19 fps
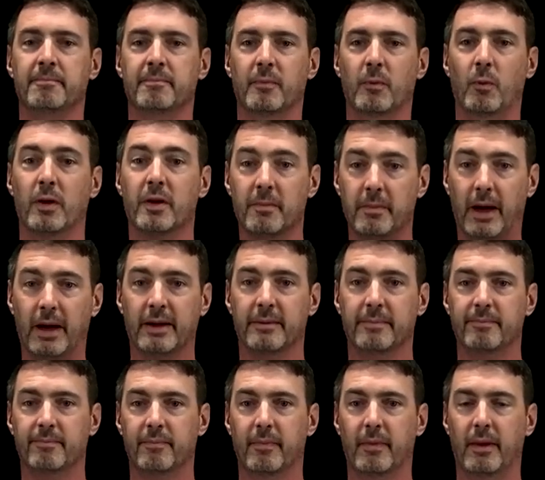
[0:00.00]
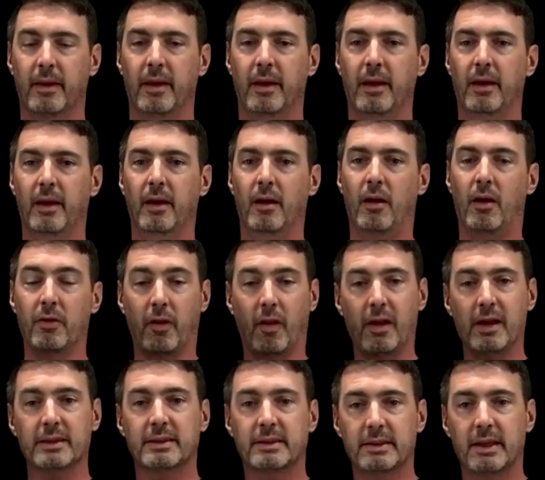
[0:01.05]
Welcome back. On the
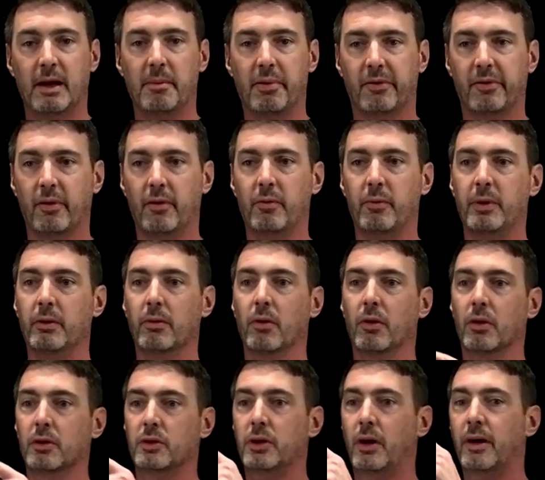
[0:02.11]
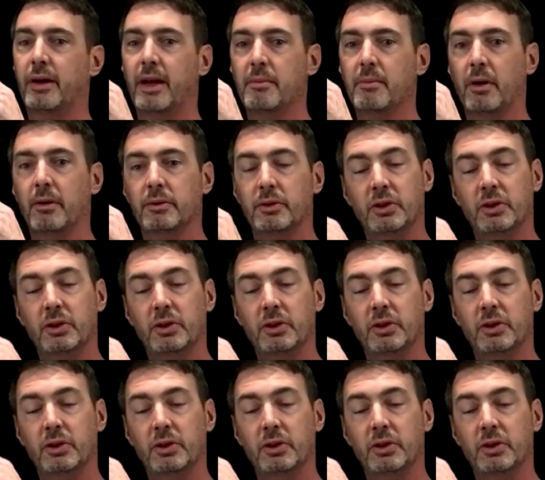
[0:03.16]
last episode, we were talking about